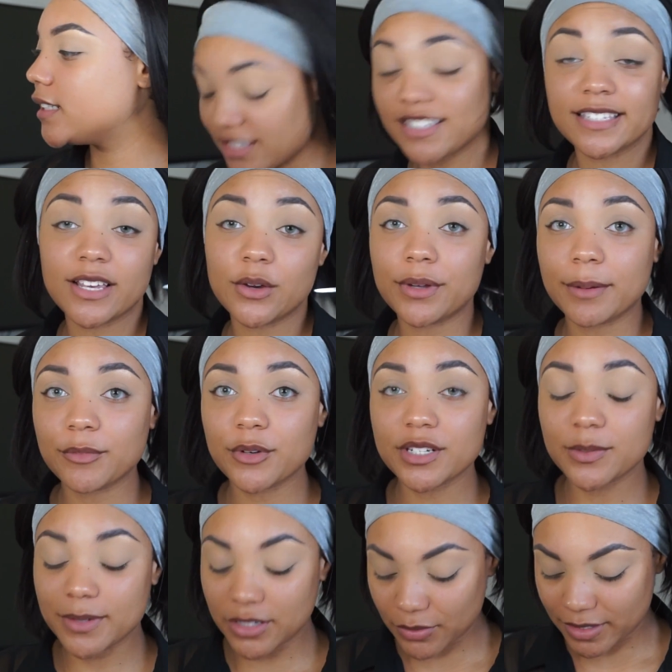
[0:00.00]
So what I'm going
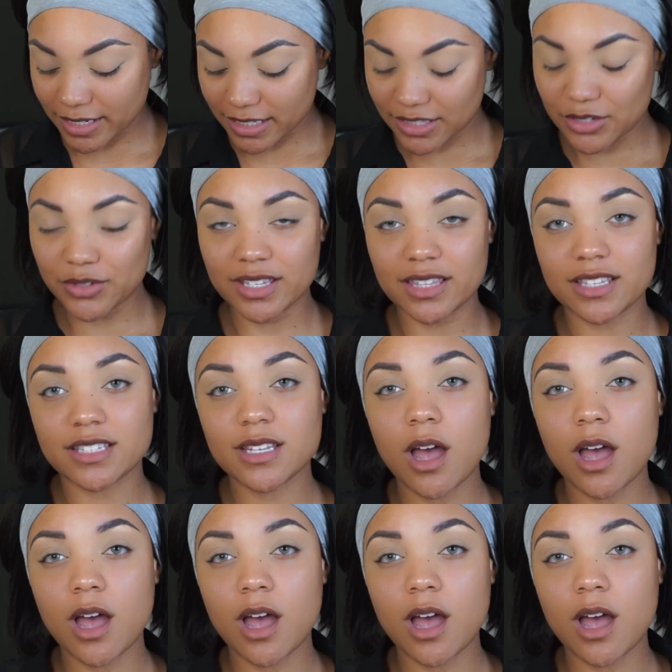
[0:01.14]
to be doing is using this